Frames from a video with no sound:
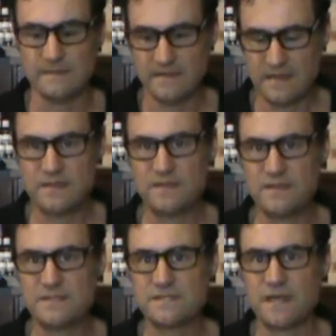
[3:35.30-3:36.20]
in
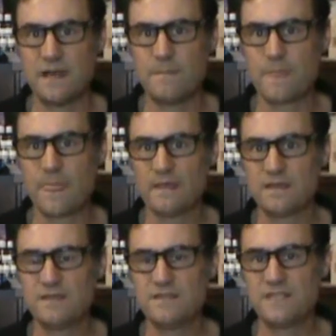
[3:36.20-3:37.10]
this
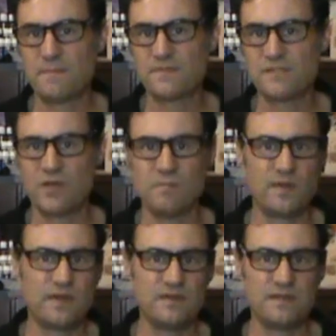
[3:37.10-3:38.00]
episode,
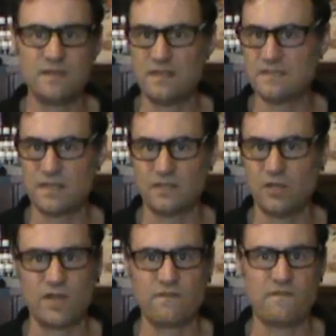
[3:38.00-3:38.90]
but there's a
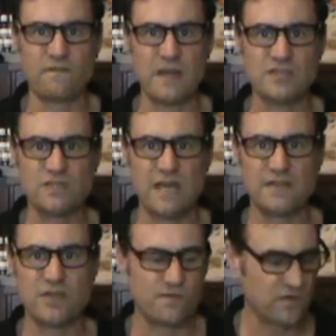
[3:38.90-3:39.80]
lot of information out
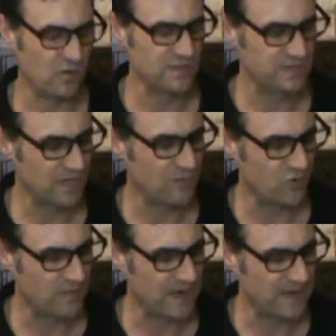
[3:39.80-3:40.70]
there if you want to know more
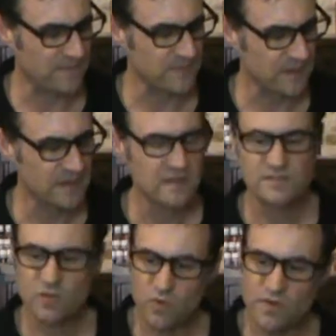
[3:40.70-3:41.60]
about it.
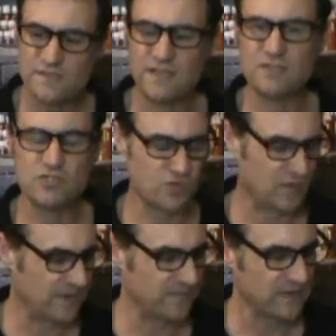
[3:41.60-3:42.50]
So what is in
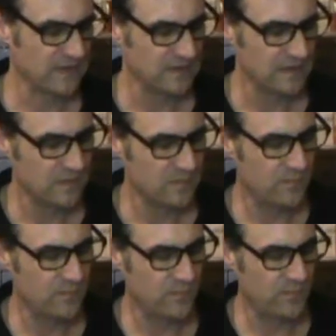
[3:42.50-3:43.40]
Joy?
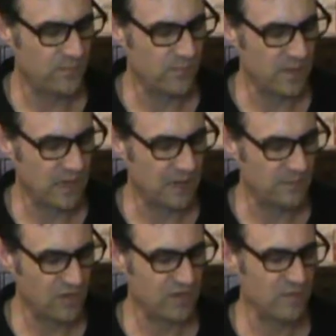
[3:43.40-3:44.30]

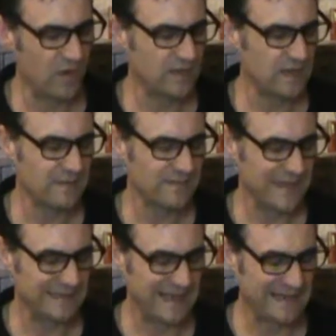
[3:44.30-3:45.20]
Bergamot,
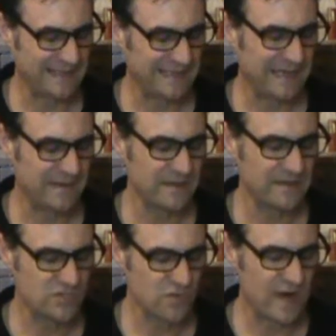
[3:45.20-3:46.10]
ylang-ylang,
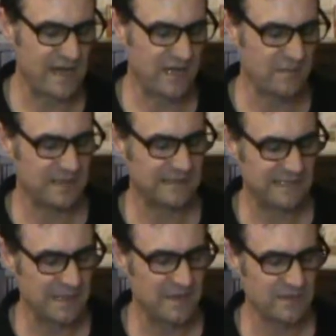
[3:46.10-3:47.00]
geranium,
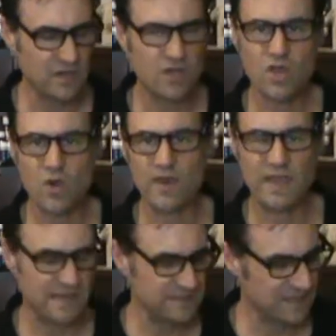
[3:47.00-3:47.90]
lemon,
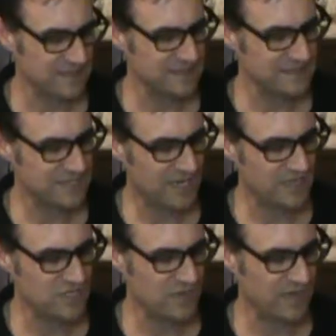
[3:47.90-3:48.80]
coriander,
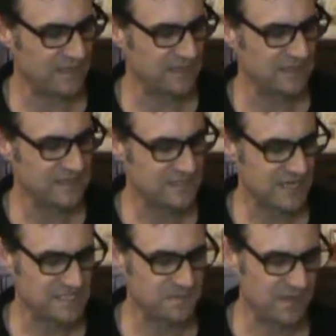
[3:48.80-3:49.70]
tangerine,
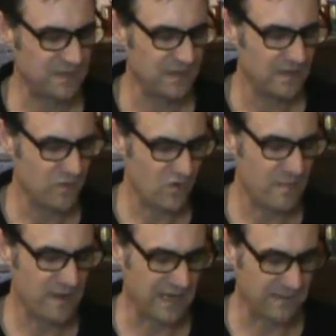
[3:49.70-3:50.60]
jasmine,
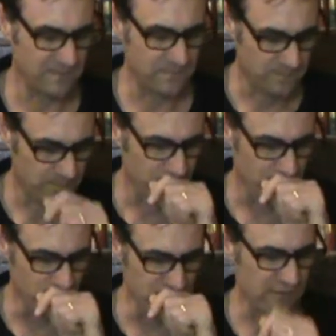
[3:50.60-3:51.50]

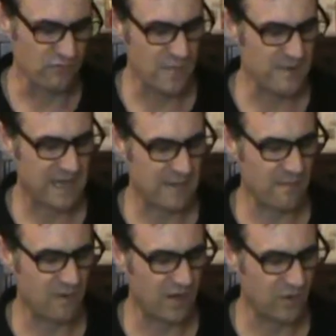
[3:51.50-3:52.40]
Roman
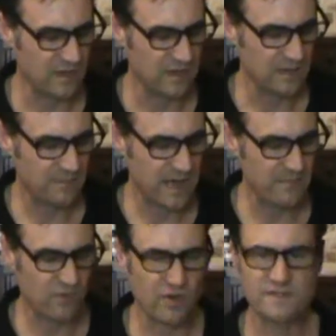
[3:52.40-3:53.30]
chamomile,
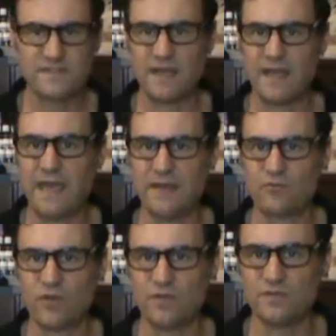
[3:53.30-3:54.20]
palmarosa, and
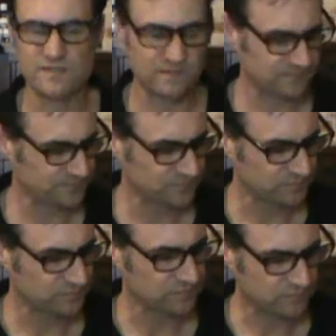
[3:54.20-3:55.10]
rose.
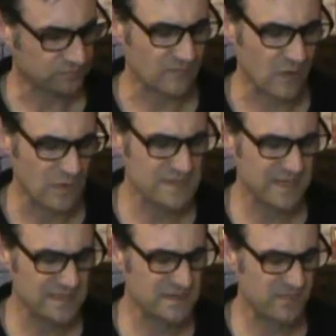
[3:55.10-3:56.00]
Once
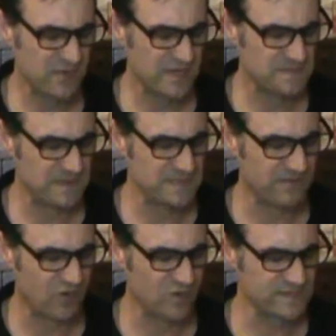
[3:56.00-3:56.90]
again, some pretty expensive
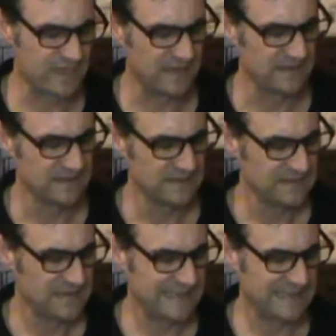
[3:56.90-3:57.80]
oils there.
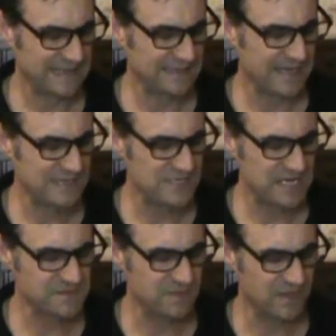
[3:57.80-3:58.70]
Ylang-ylang,
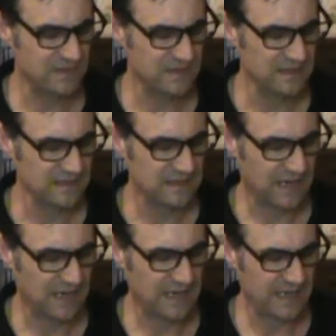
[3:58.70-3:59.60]
jasmine,
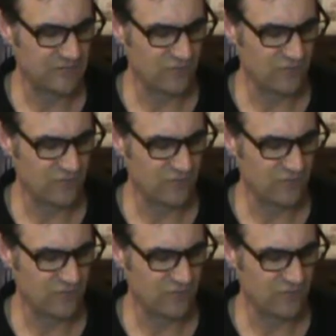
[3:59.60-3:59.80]
and